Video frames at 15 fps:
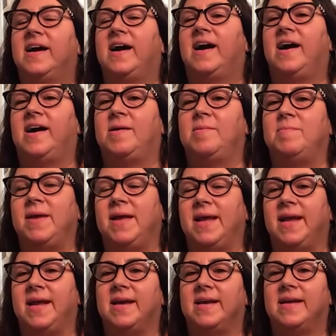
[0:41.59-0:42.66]

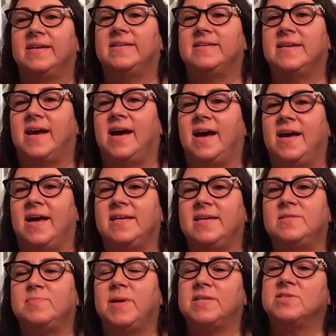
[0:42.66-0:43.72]
And I
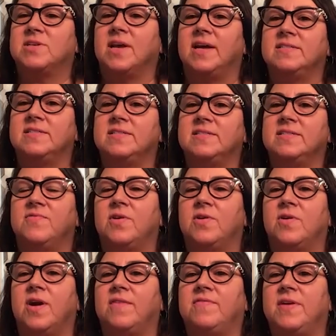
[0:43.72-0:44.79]
specialize in
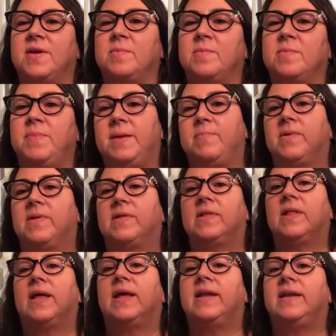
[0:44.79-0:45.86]
photographing
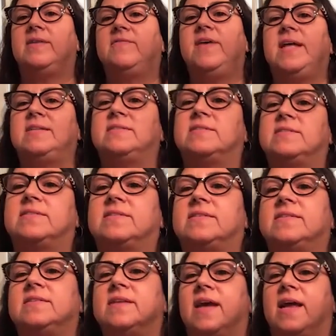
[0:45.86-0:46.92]
people and events.